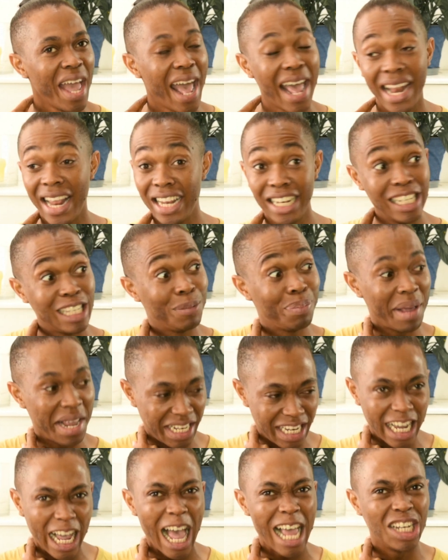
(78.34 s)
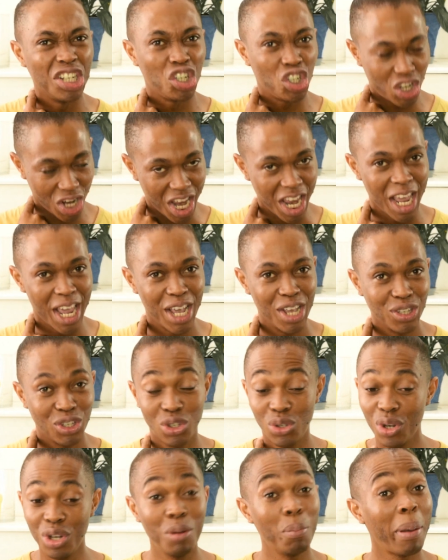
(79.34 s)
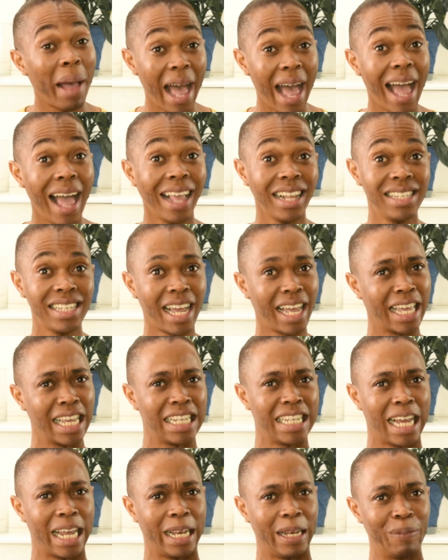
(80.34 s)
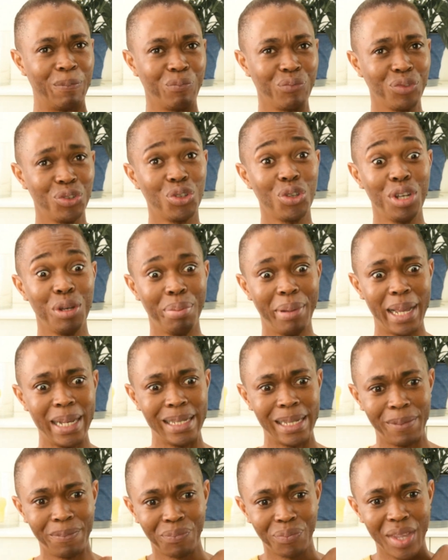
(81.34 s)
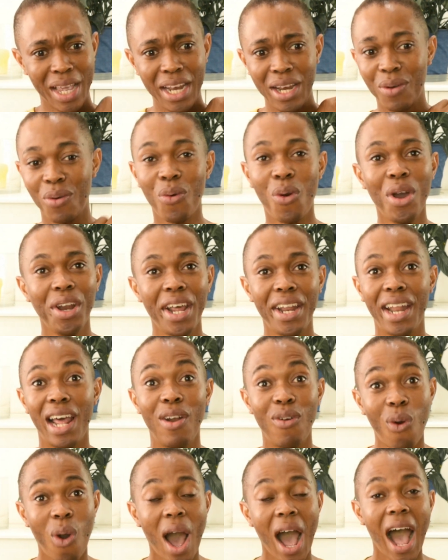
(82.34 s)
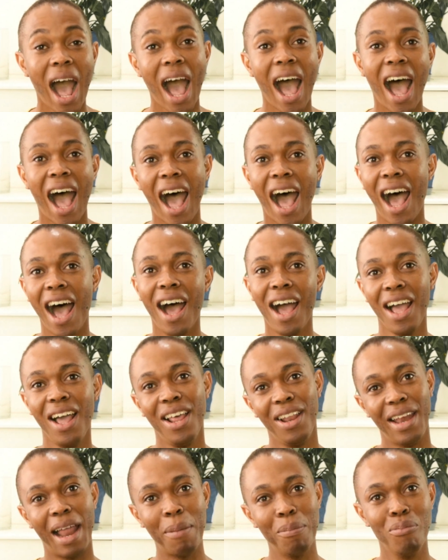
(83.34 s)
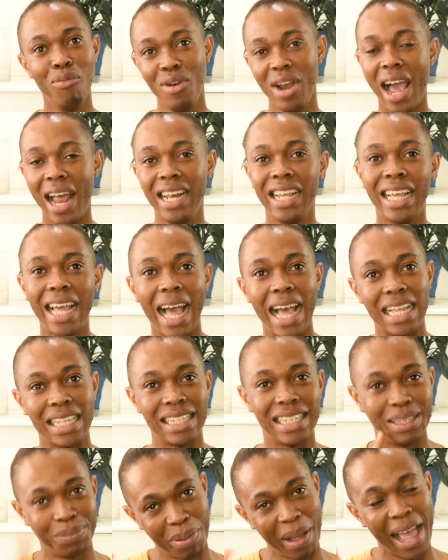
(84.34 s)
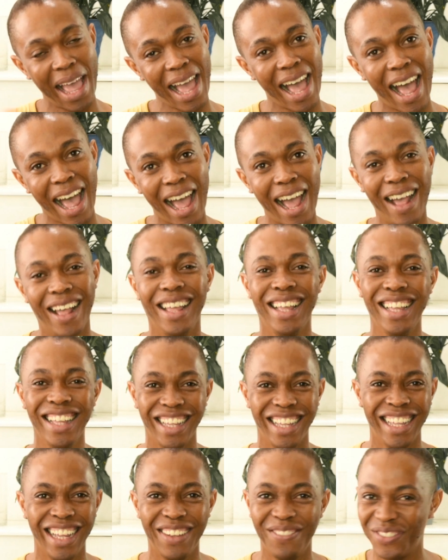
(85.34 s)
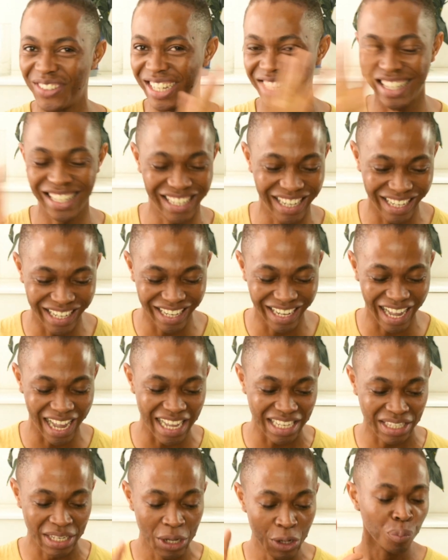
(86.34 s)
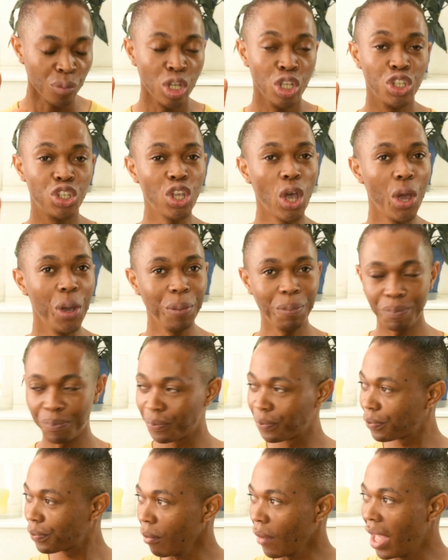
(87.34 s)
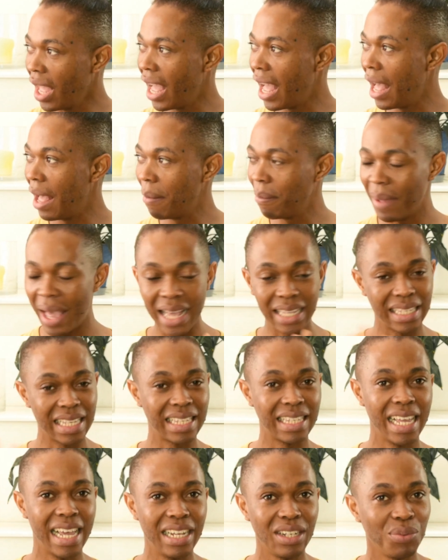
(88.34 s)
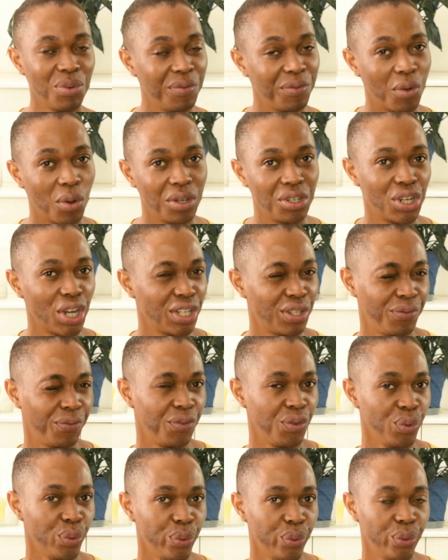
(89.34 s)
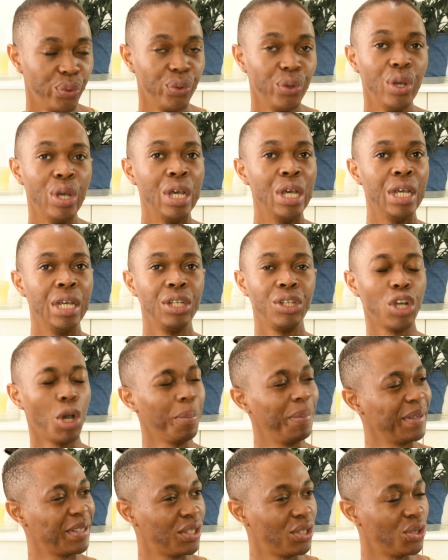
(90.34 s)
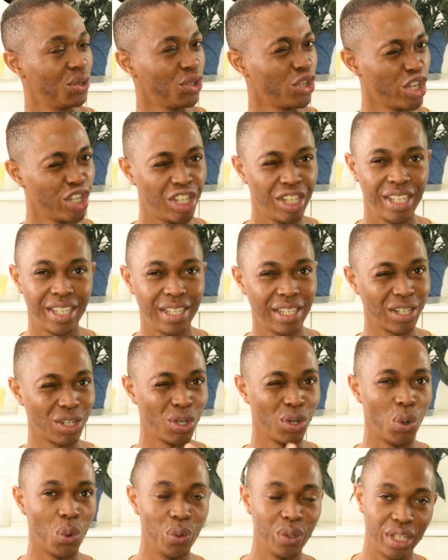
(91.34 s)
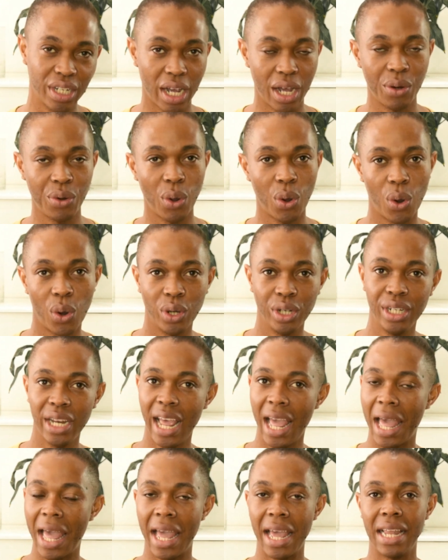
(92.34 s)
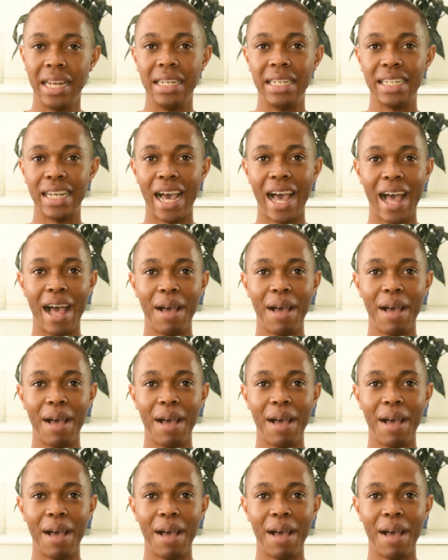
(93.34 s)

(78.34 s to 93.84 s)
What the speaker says: And then this pet kanje, sizoniphatha ke dad. Sizoniphatha. And kukhona nalwa lambulalikazi siphaya. I'm just kidding guys. So, as I said, we've got just few topics to just go down on and